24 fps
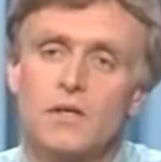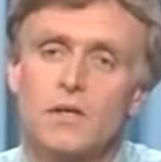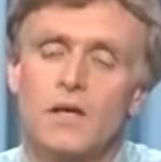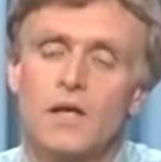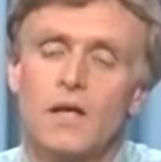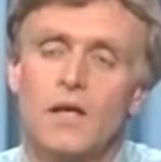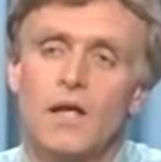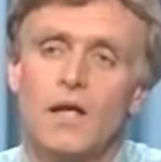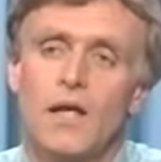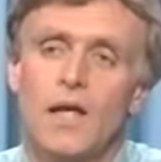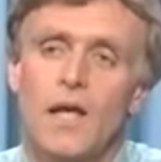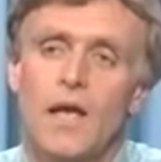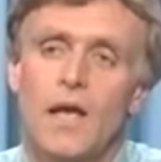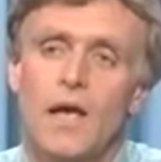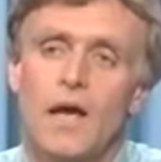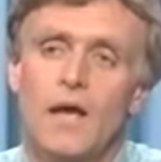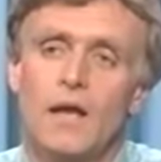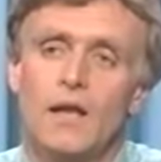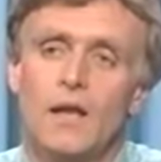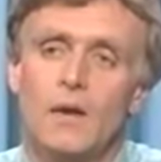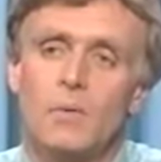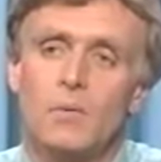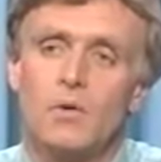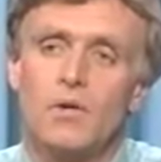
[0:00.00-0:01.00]
we've been able
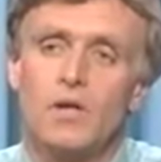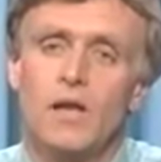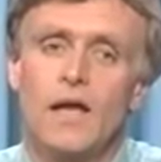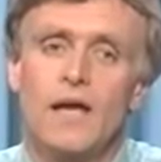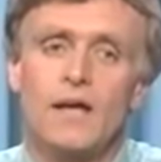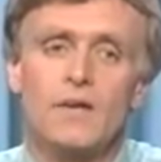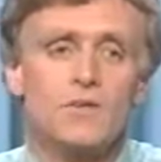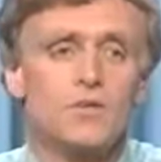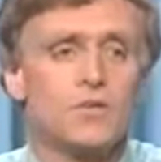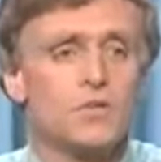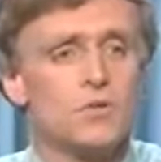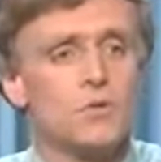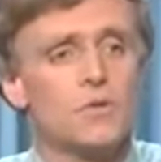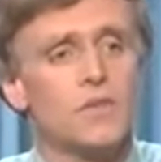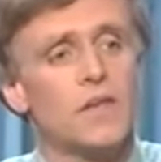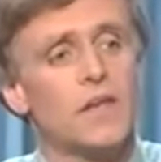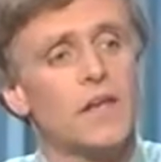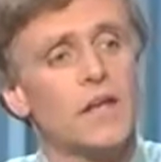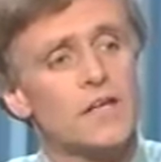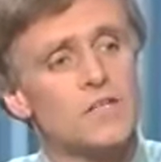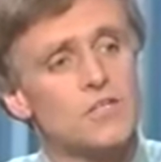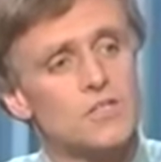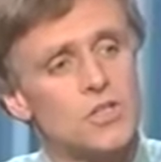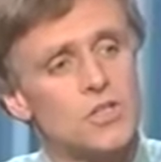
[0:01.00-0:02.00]
to deal with these,